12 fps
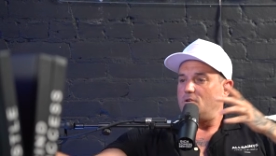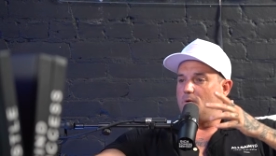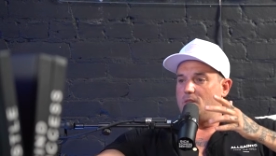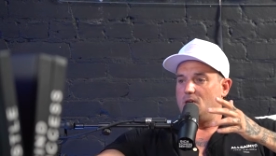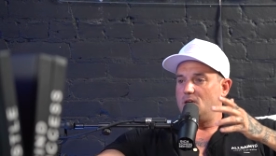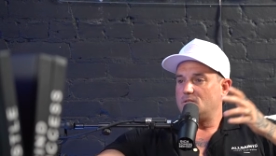
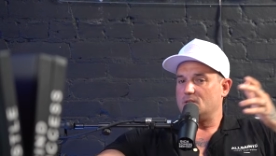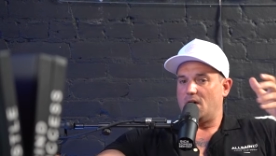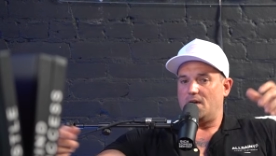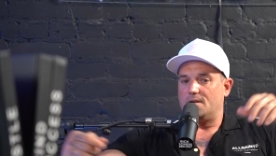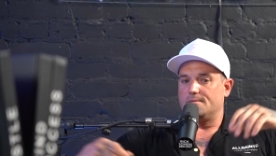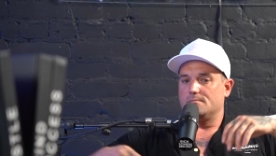doing these,
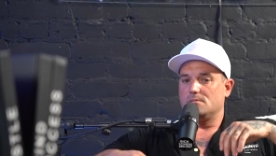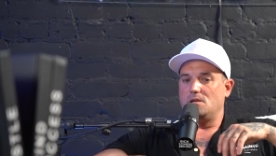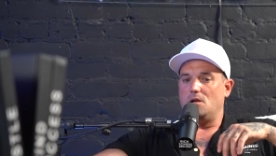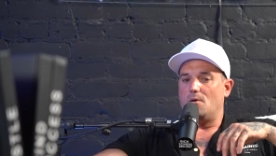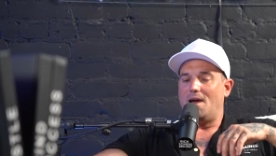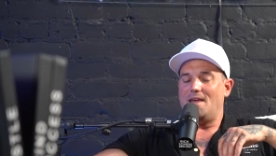like,
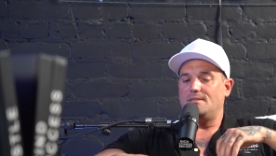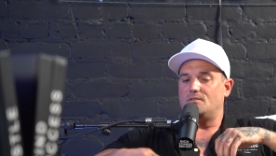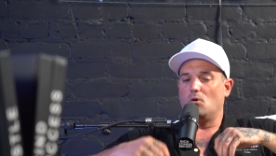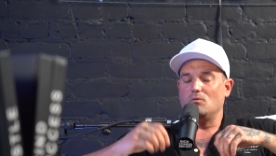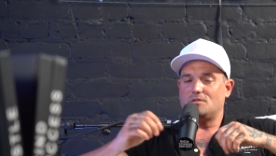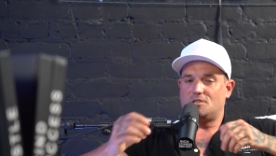you know, and
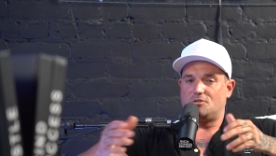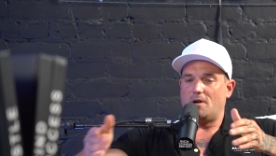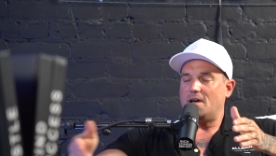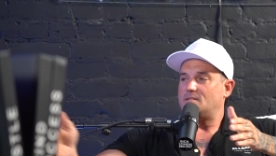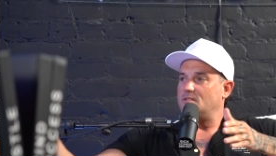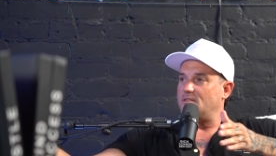don't
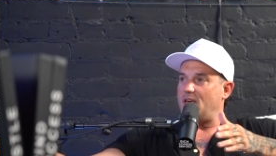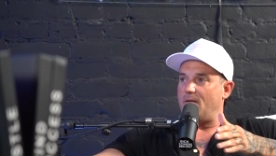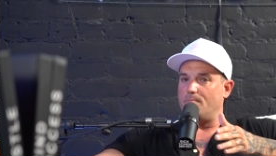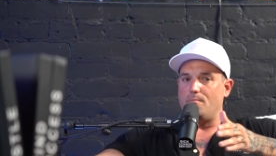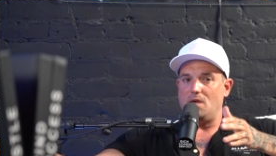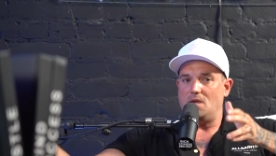stress
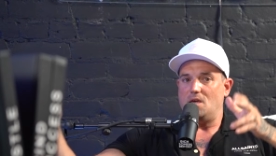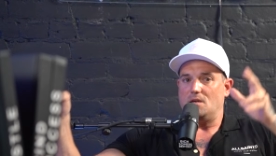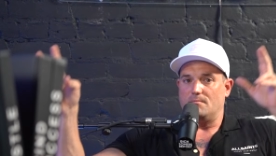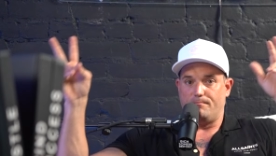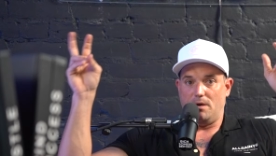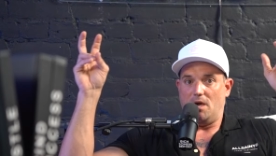them
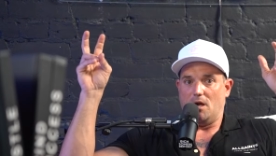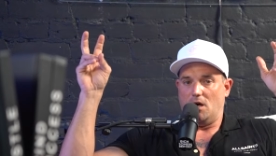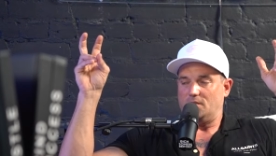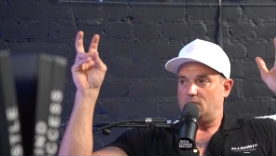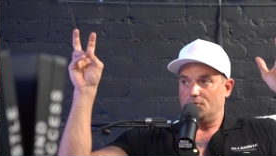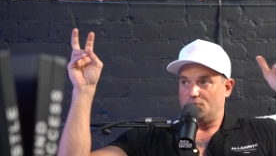being big
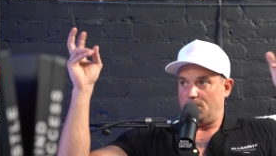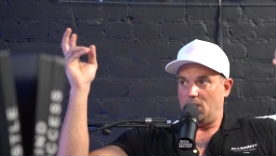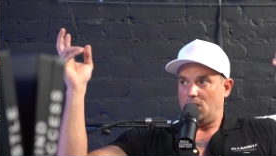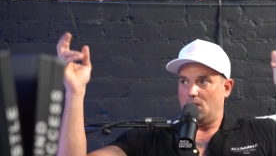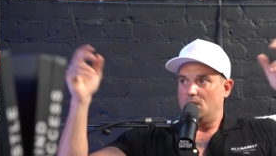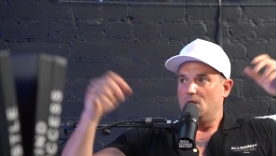on social
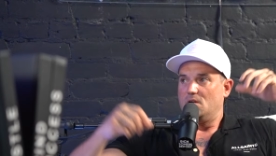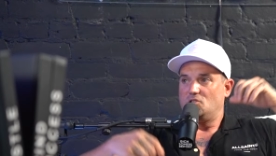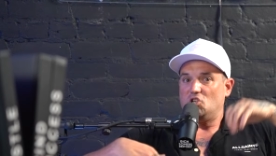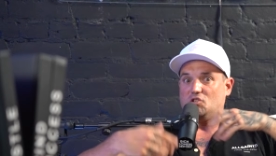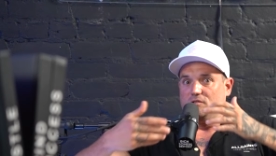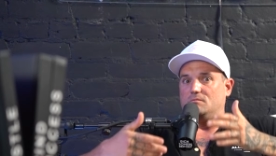media.
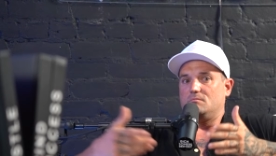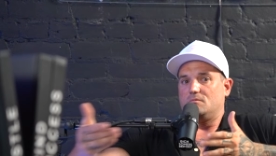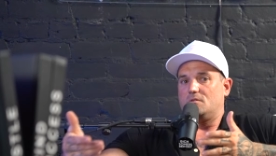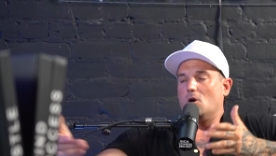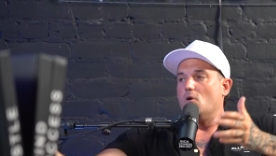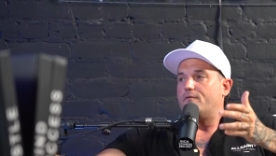Just
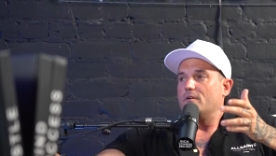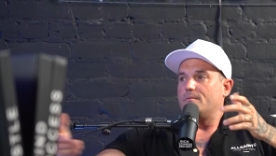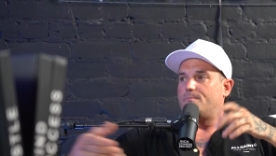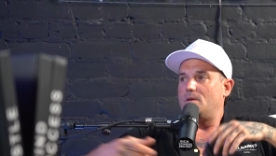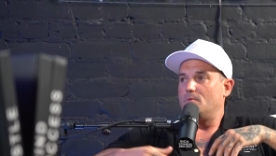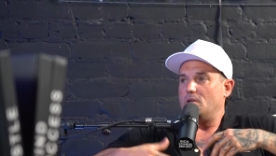go for
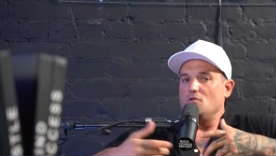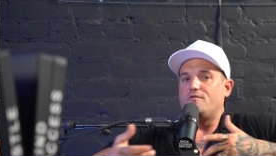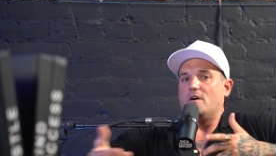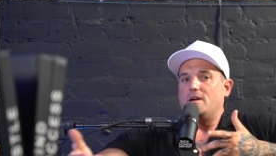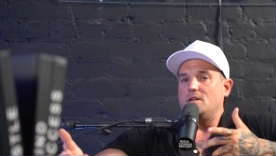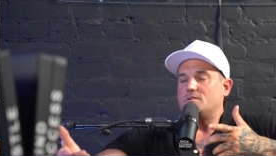people that you
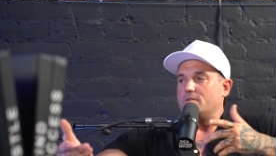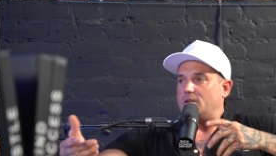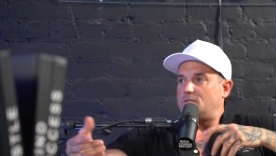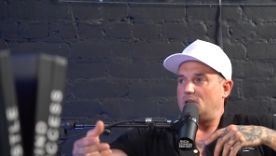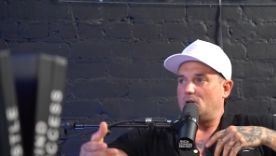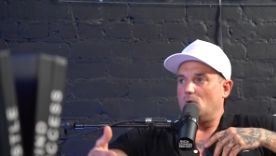find
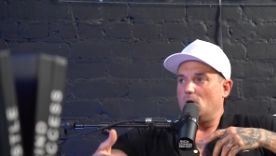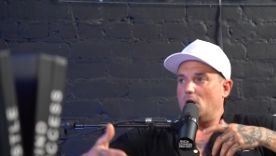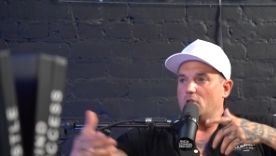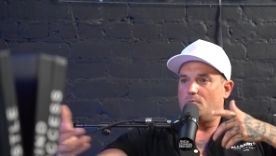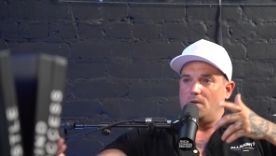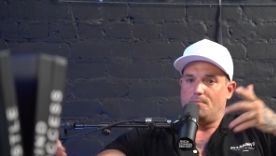interesting or
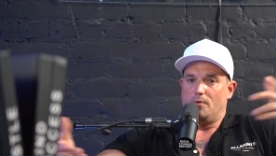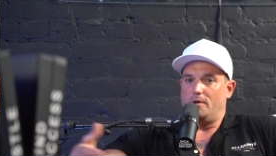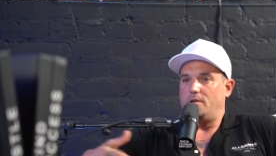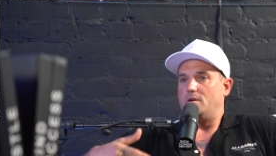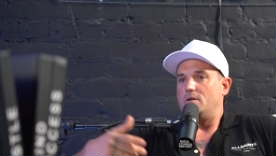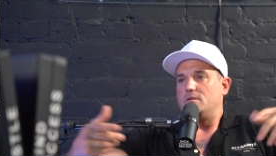other people
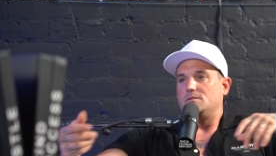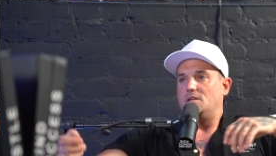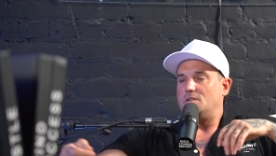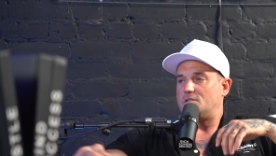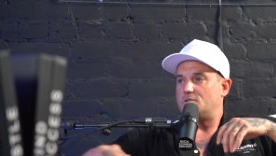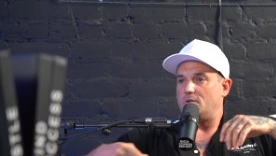in your
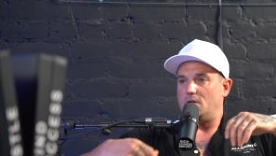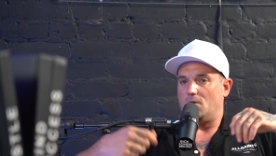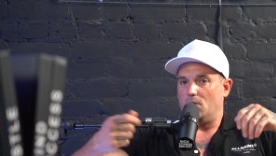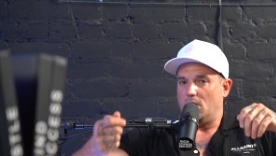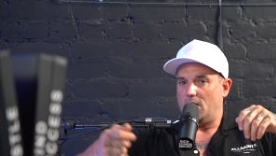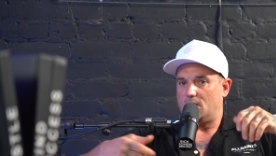industry
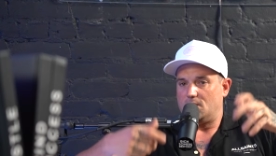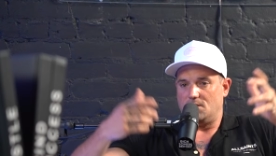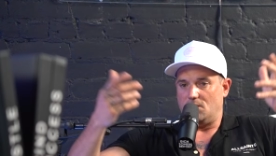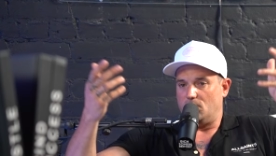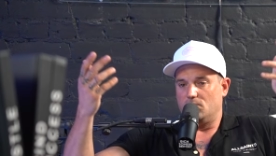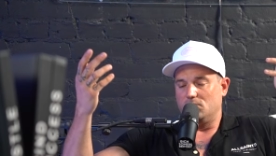or like,
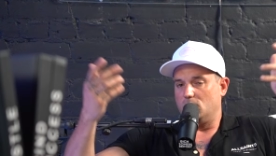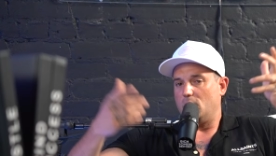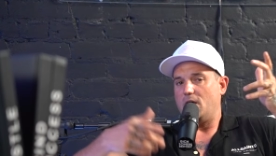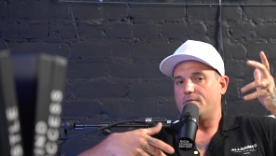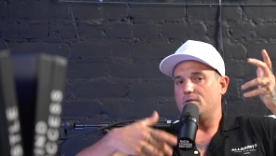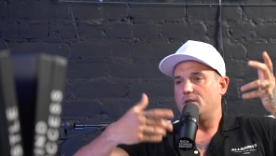you know,
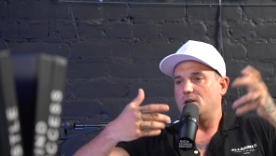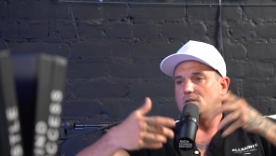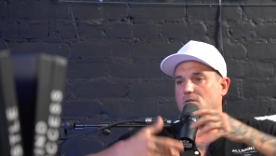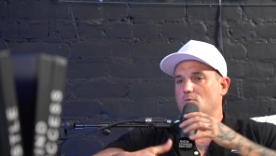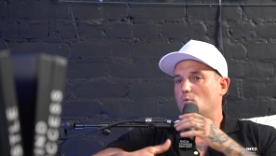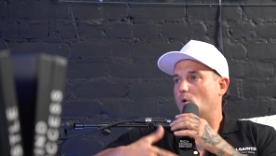whatever that
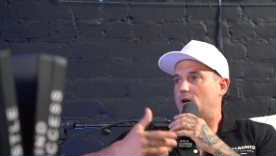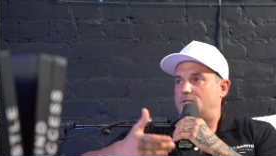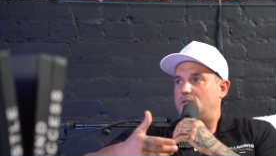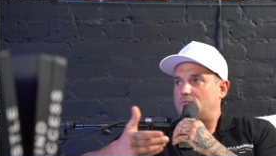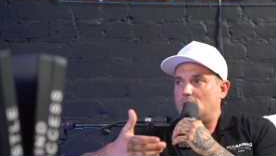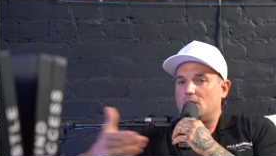you want
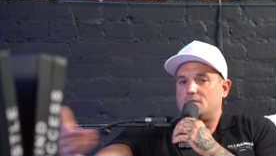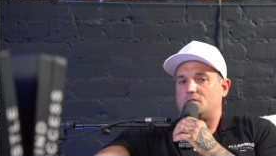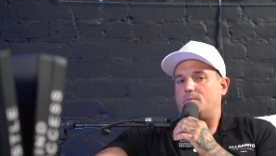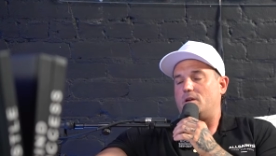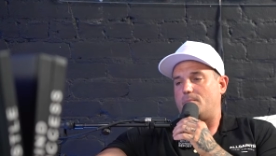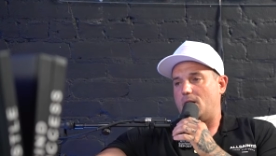to talk to
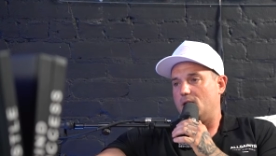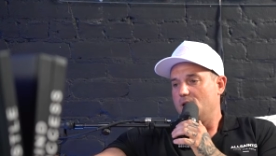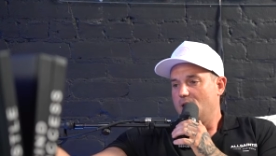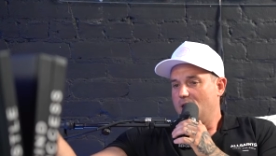somebody about.